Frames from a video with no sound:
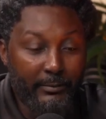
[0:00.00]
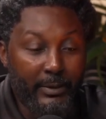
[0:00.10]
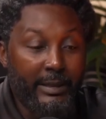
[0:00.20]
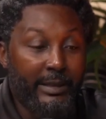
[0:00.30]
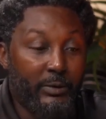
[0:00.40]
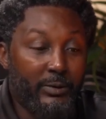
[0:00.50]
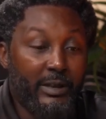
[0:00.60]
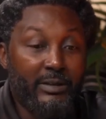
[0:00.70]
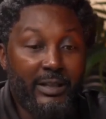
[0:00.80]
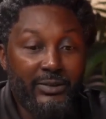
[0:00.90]
friendly
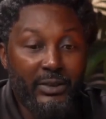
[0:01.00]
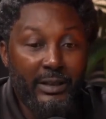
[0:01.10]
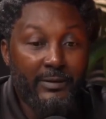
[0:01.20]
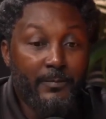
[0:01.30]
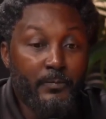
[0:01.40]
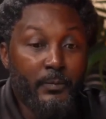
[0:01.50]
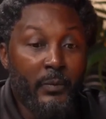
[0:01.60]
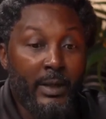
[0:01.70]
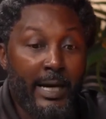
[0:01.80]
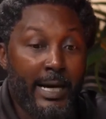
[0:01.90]
user testing,
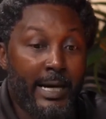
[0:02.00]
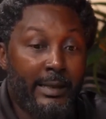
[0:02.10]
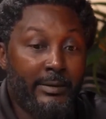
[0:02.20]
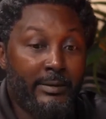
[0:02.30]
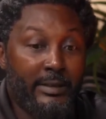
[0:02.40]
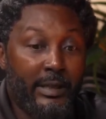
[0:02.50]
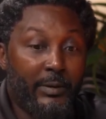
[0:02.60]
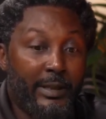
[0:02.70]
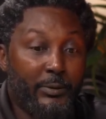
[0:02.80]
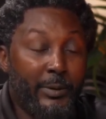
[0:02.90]
and
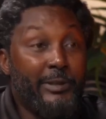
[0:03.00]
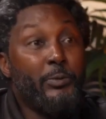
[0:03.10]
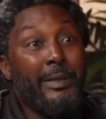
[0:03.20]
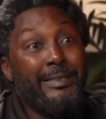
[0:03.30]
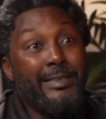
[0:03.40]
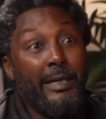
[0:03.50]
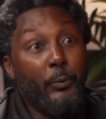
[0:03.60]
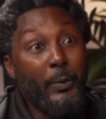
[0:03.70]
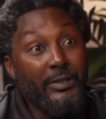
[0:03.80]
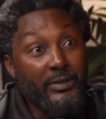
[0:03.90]
January
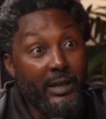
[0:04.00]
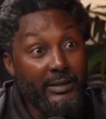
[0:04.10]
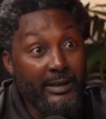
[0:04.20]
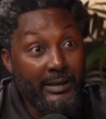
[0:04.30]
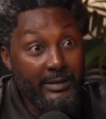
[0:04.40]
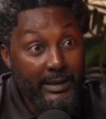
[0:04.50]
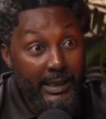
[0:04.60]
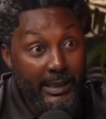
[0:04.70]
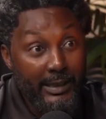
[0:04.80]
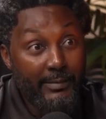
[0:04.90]
2020 we started
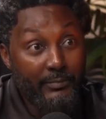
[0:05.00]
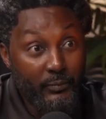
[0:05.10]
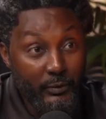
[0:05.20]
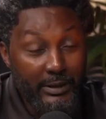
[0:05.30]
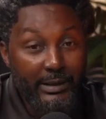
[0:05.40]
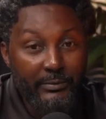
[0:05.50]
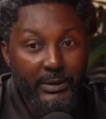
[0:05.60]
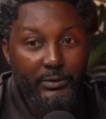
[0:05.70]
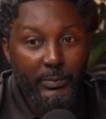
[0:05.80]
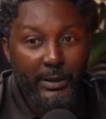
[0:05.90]

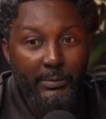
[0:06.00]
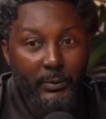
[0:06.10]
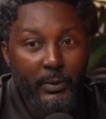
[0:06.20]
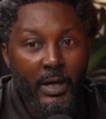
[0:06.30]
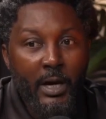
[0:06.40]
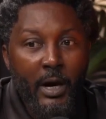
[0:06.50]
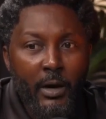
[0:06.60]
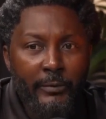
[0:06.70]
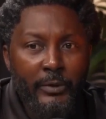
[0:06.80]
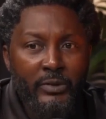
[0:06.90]
delivering to people.
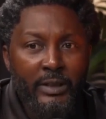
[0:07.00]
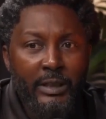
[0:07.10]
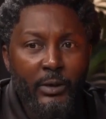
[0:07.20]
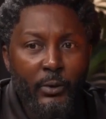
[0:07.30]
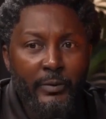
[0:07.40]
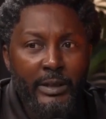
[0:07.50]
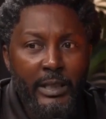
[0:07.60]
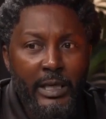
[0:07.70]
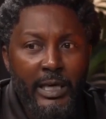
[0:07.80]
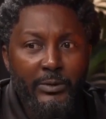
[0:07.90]
Obviously, over
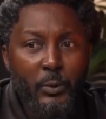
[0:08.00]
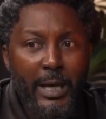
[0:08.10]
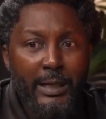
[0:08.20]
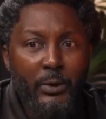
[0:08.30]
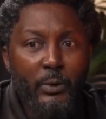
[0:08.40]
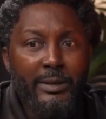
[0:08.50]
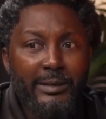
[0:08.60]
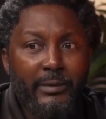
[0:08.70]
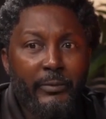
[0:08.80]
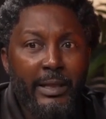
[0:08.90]
the years we had looked
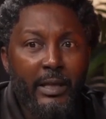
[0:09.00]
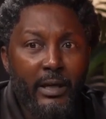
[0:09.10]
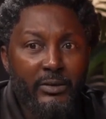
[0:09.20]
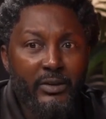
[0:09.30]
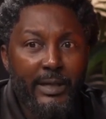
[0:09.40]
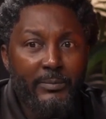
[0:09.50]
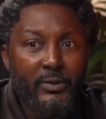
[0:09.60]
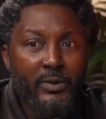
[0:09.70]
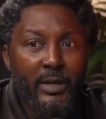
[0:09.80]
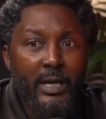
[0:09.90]
at different
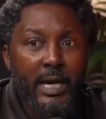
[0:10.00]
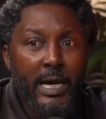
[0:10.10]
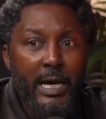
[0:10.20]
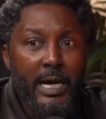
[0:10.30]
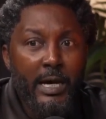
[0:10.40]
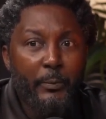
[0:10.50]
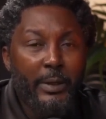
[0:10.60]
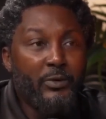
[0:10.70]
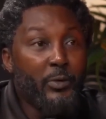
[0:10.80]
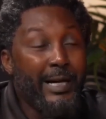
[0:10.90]
concepts.
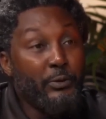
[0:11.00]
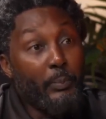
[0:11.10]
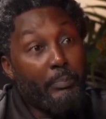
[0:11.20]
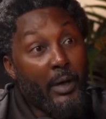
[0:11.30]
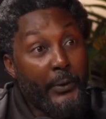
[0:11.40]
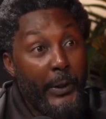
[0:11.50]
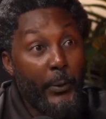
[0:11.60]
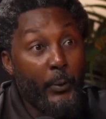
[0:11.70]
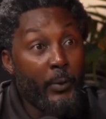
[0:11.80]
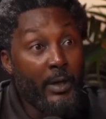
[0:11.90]
We had tried to
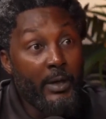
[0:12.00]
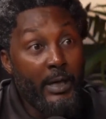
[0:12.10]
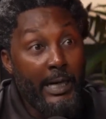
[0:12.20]
borrow